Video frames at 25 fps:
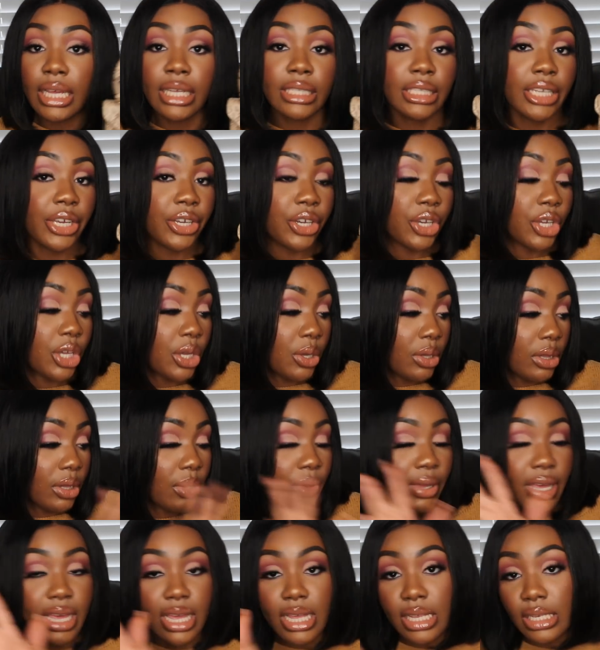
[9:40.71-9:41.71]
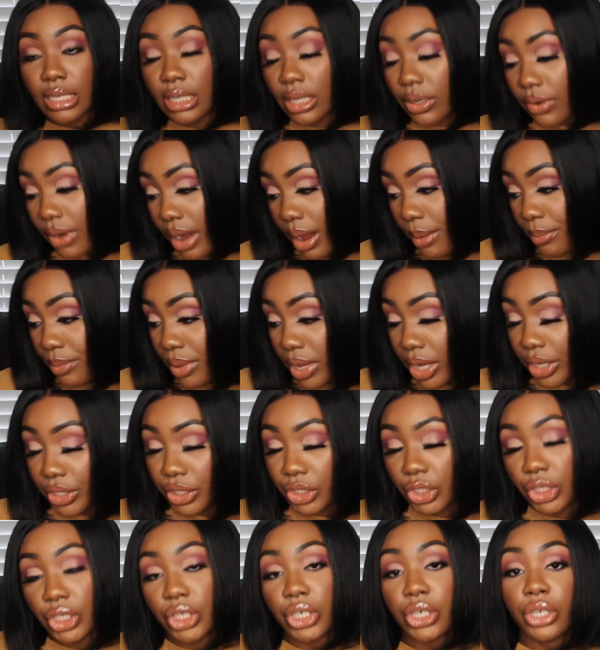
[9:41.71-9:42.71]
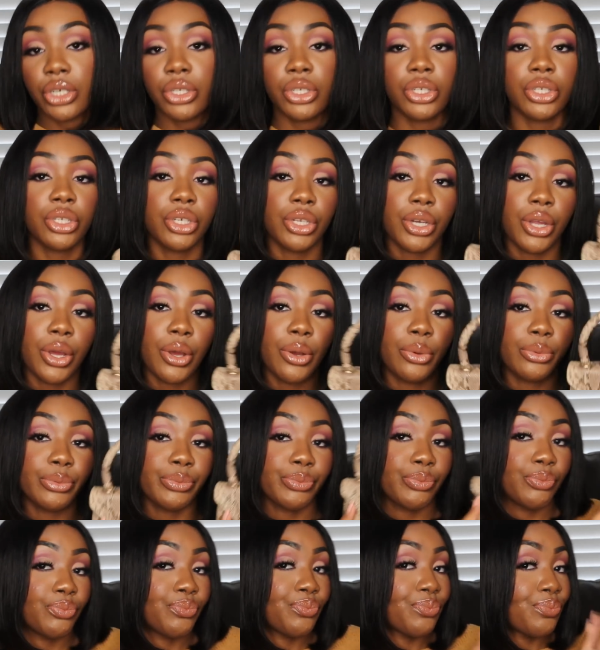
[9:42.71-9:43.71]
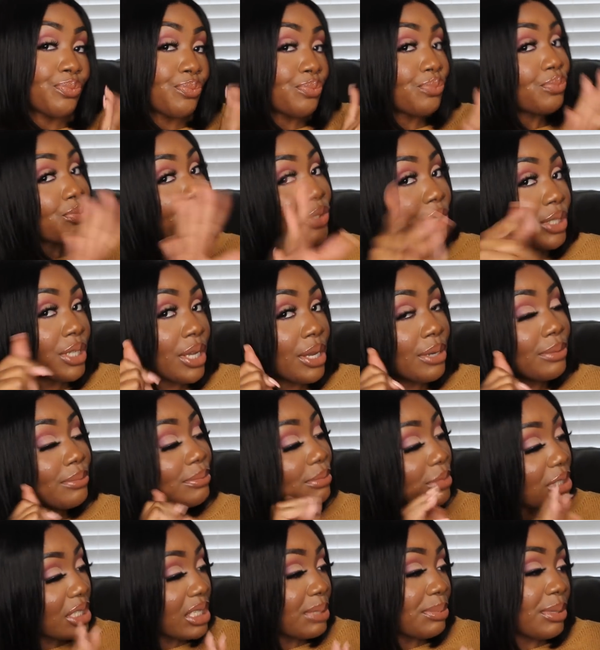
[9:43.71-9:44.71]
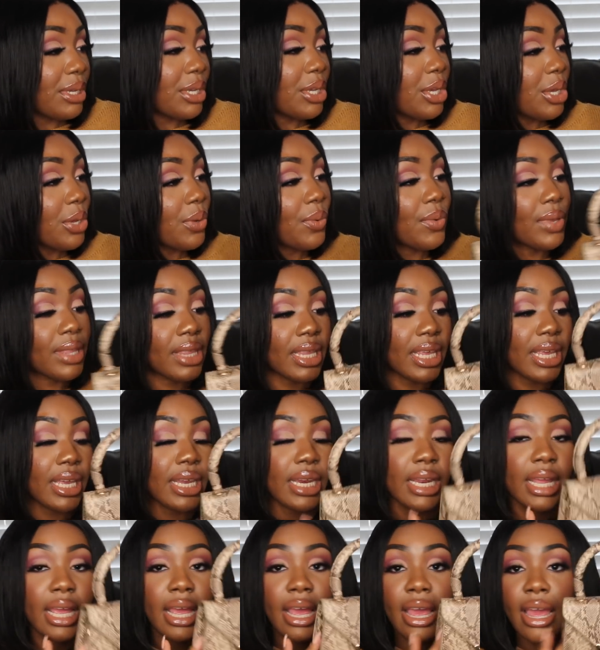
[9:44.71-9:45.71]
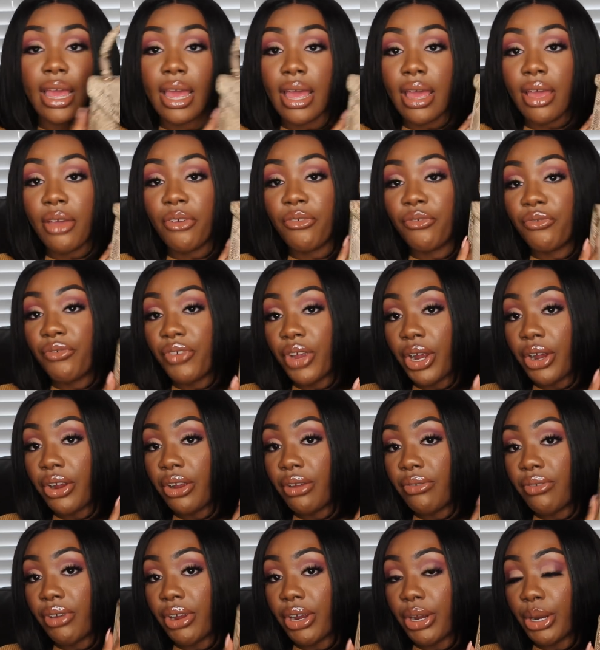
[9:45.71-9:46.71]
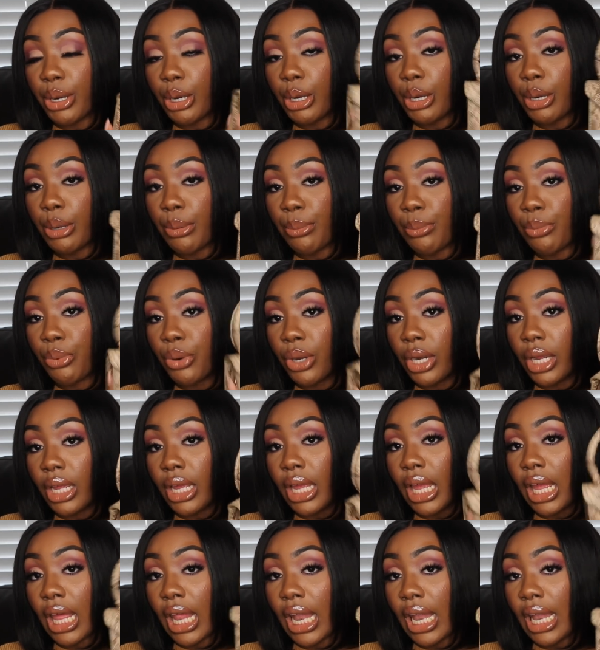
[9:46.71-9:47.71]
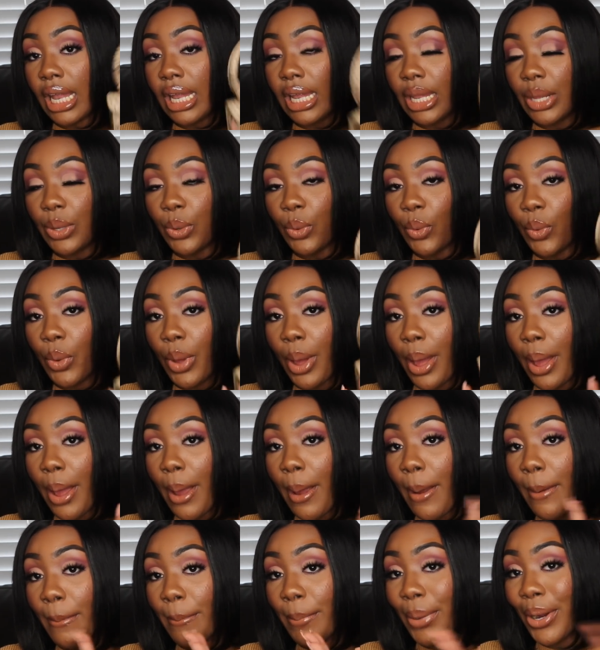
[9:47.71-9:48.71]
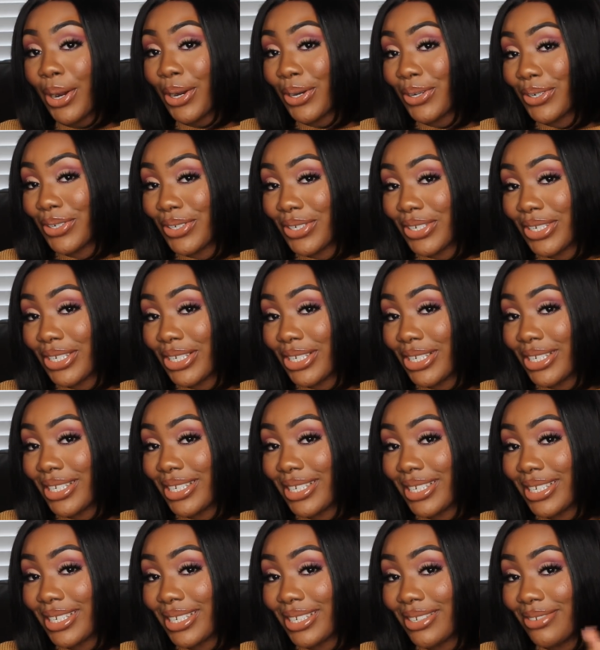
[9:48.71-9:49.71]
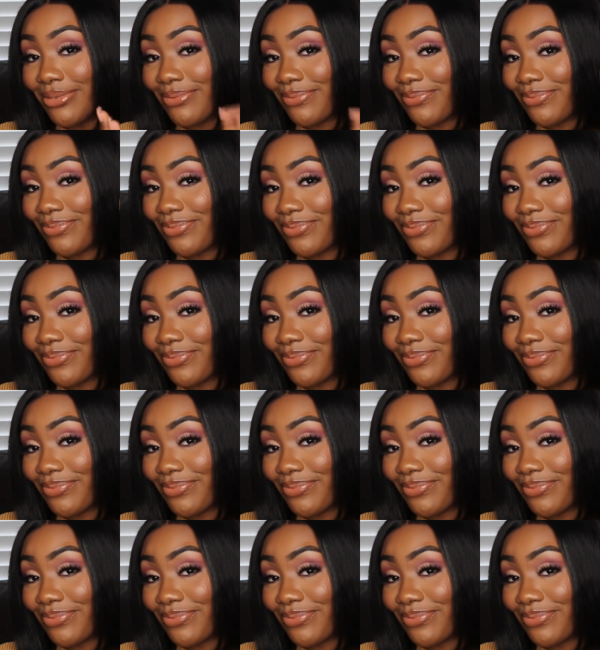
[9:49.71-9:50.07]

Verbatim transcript: Take your cute little Instagram pictures, you know, just be cute with it. Very, very pretty little purse.